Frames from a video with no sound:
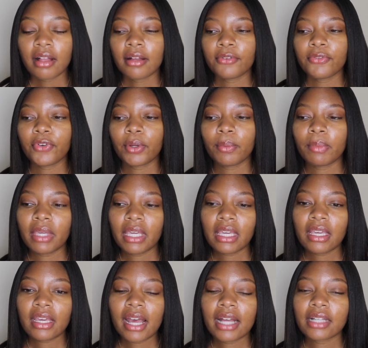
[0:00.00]
For
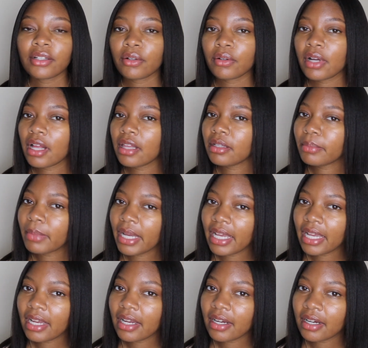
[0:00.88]
me, I don't color my
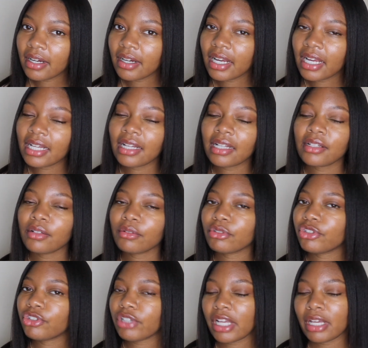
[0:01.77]
hair and I
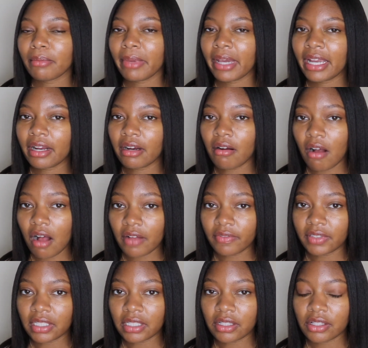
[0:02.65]
don't straighten my hair
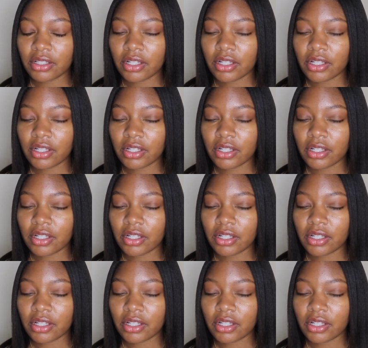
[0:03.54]
often.